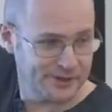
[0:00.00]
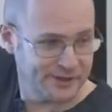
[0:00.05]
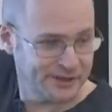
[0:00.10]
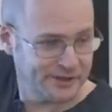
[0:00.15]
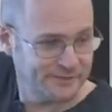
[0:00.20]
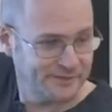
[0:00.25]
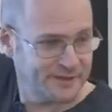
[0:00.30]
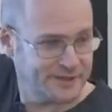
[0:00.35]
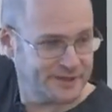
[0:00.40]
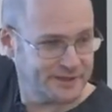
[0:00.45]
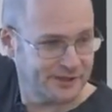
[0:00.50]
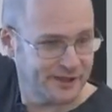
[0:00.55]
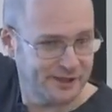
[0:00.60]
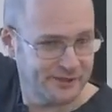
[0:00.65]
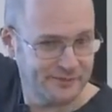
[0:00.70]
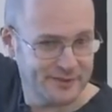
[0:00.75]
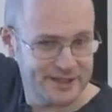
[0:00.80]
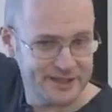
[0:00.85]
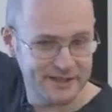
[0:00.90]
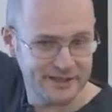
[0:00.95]
I've
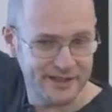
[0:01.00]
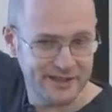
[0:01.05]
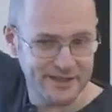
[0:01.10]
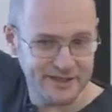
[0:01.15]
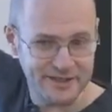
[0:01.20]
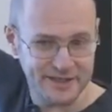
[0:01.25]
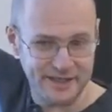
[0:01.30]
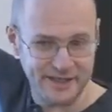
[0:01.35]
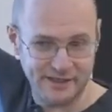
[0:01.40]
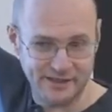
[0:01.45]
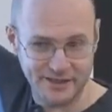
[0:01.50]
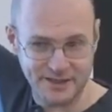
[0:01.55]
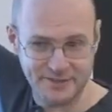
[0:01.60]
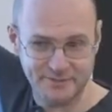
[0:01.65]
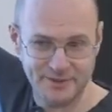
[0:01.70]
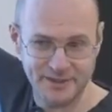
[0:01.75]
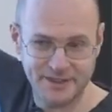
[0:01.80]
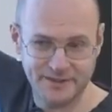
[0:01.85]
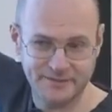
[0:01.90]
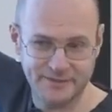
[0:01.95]
described is, is in a
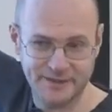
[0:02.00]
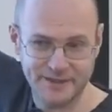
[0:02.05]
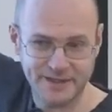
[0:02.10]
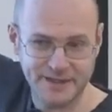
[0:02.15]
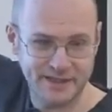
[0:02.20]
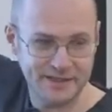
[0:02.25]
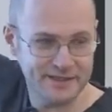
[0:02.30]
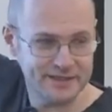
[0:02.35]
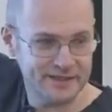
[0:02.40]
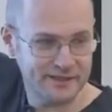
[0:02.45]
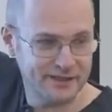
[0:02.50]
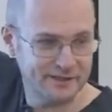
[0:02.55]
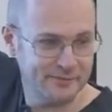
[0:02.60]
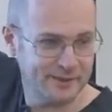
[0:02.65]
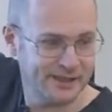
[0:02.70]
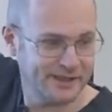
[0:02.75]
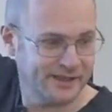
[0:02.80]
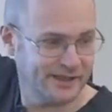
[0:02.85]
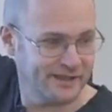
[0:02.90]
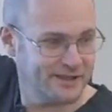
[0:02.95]
specific sense a
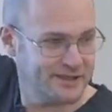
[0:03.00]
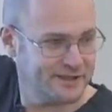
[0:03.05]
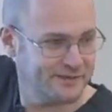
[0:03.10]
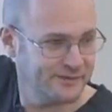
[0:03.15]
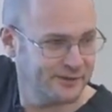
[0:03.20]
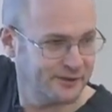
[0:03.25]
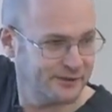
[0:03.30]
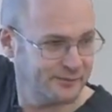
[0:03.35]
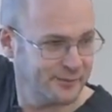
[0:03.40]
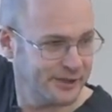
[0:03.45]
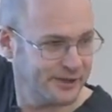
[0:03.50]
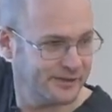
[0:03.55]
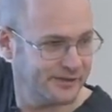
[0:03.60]
limit case of EWMA.